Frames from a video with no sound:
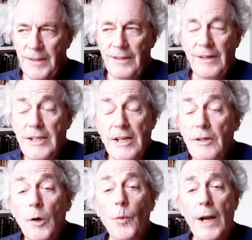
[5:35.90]
you know, I don't
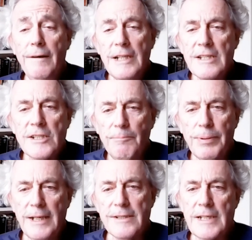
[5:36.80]
know where are these
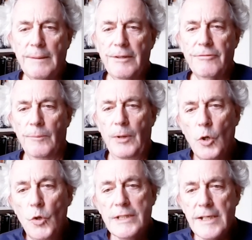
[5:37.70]
complaints coming from?
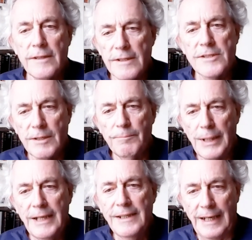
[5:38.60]
Who is it that's
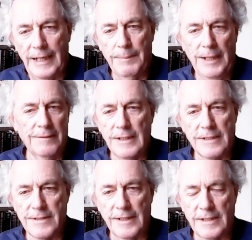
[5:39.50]
complaining about
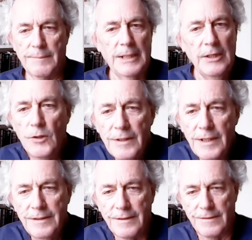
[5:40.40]
these things. I mean, who
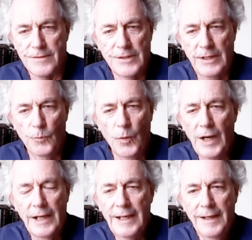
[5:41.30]
knows? You know,
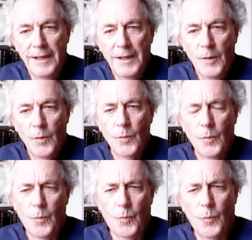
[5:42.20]
why,
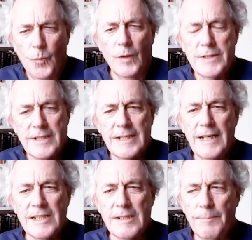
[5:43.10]
what
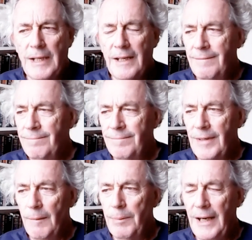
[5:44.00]
standards are being
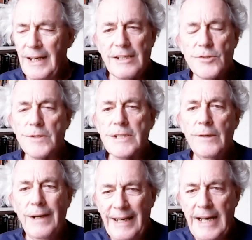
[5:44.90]
applied? It's
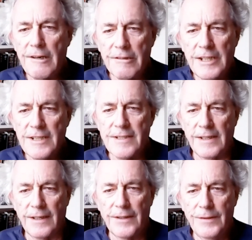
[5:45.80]
also
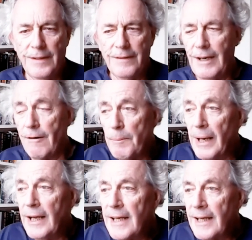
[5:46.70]
anachronistic. You know, they're
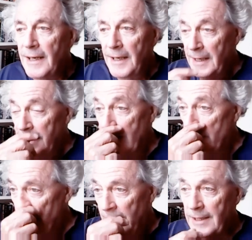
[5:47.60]
applying, they're
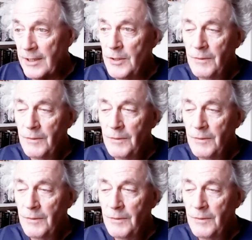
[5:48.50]
applying